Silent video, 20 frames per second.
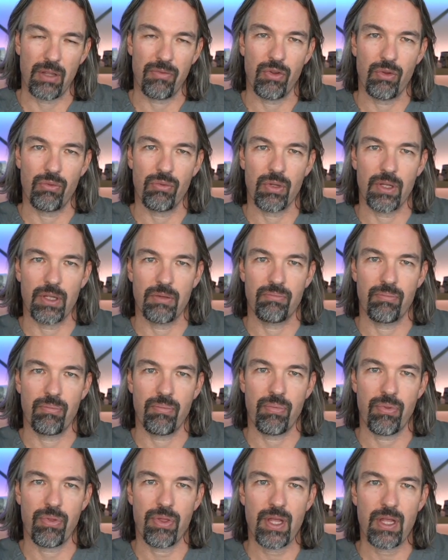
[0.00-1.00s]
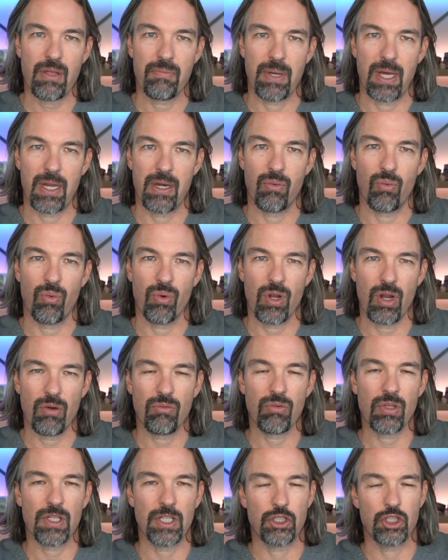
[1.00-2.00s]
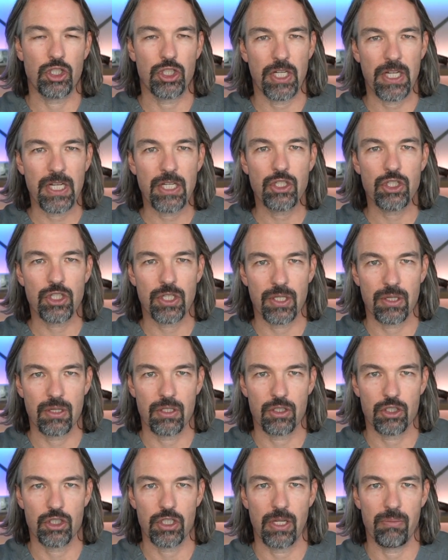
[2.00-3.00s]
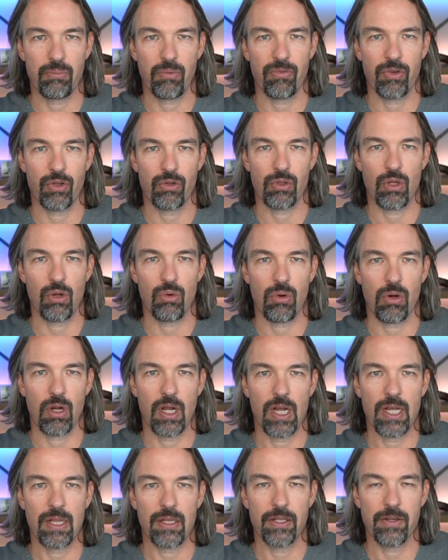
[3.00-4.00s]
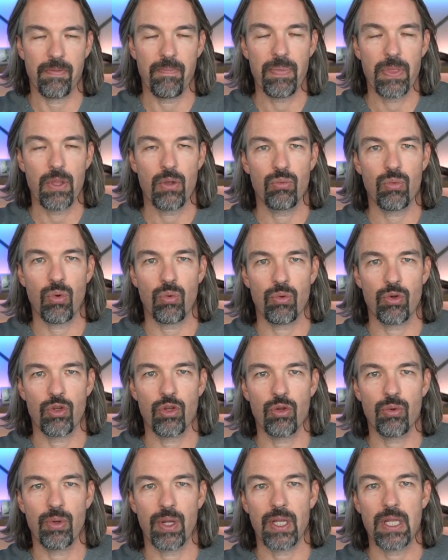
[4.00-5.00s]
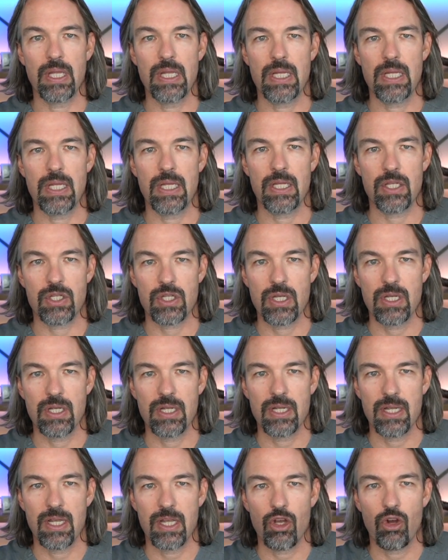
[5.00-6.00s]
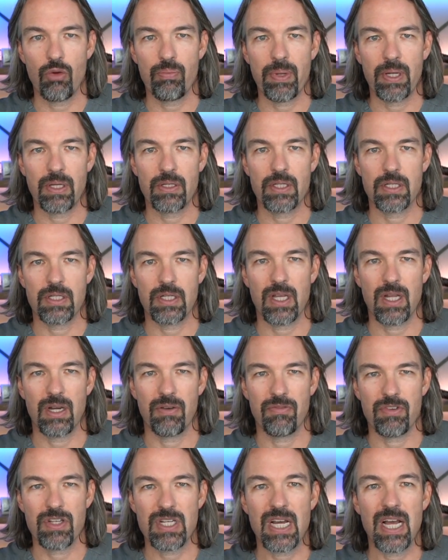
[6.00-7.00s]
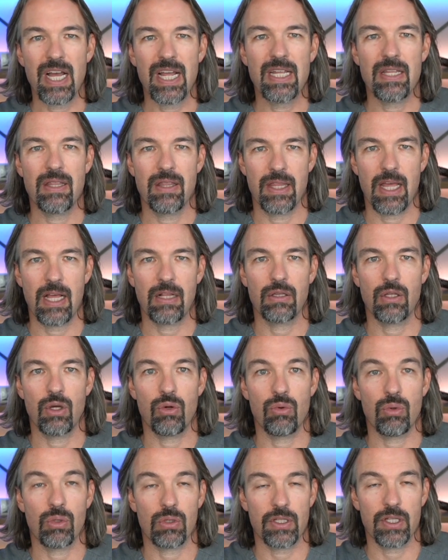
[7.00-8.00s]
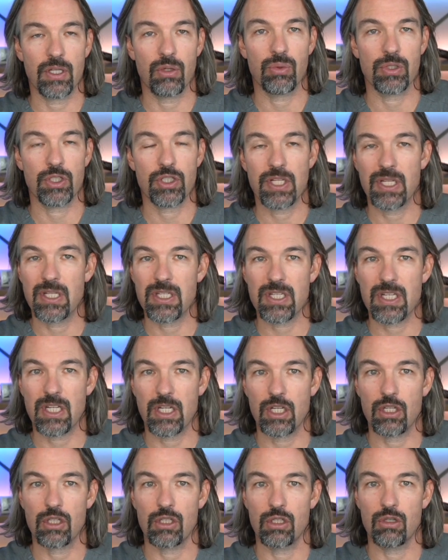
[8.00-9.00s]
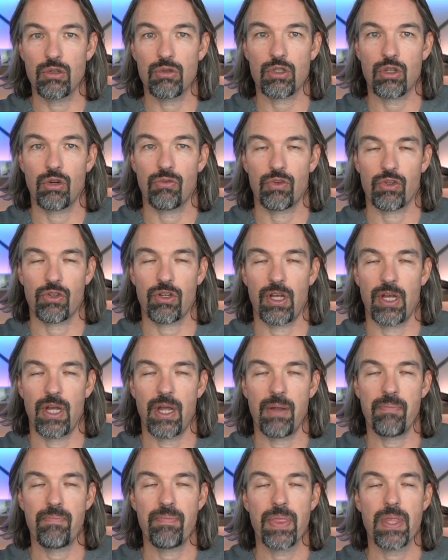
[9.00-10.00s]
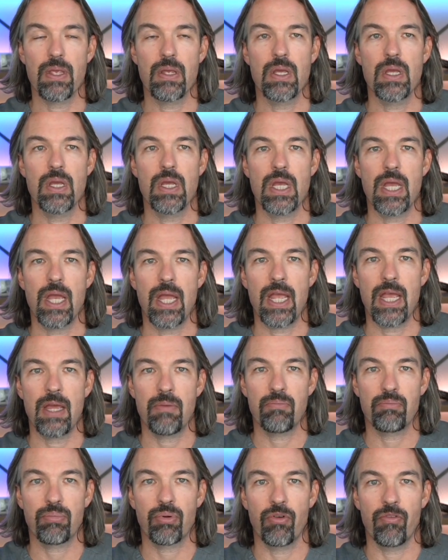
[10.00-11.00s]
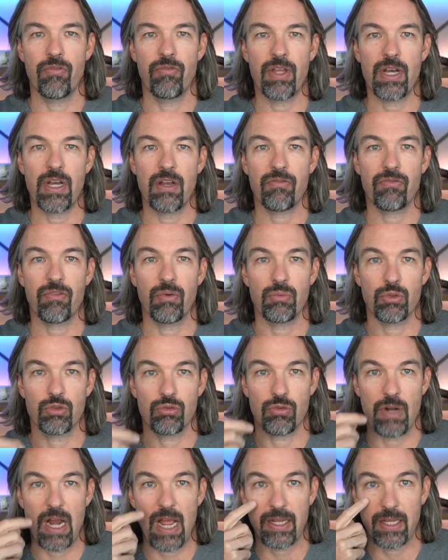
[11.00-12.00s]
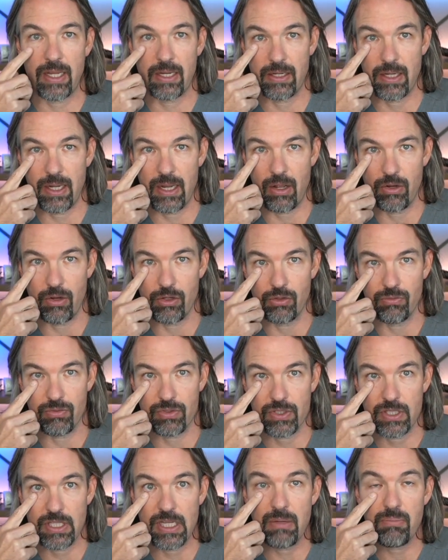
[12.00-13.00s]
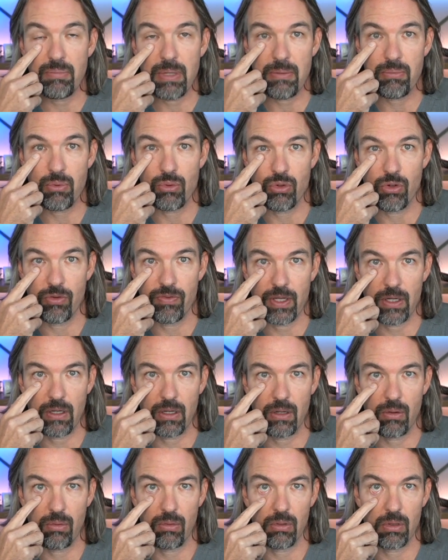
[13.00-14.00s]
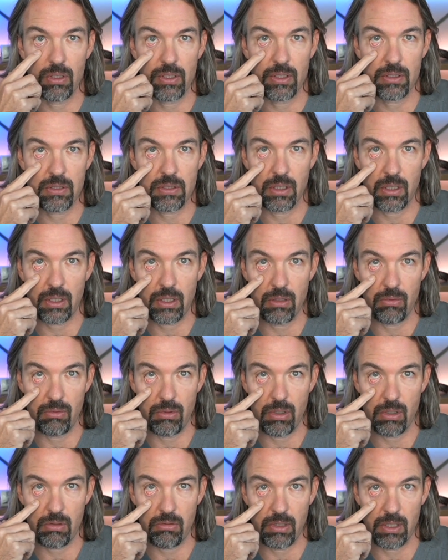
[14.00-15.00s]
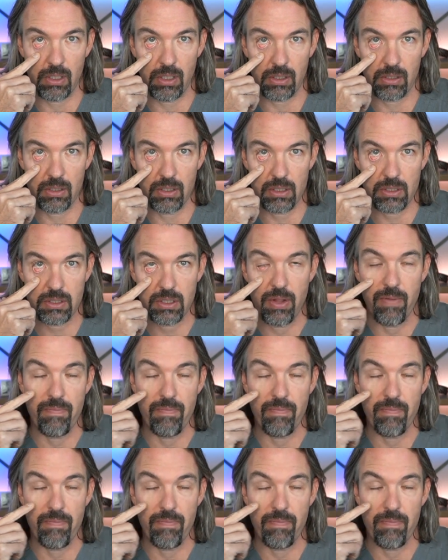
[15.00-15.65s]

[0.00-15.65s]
If you really think about it, we're not really changing the shape of your lower eyelid. What we're doing is helping to kind of tighten that lower lid, which tends to get loose over time, and prevent it from dragging down. You've seen people who have had lower lids that kind of walk around like this.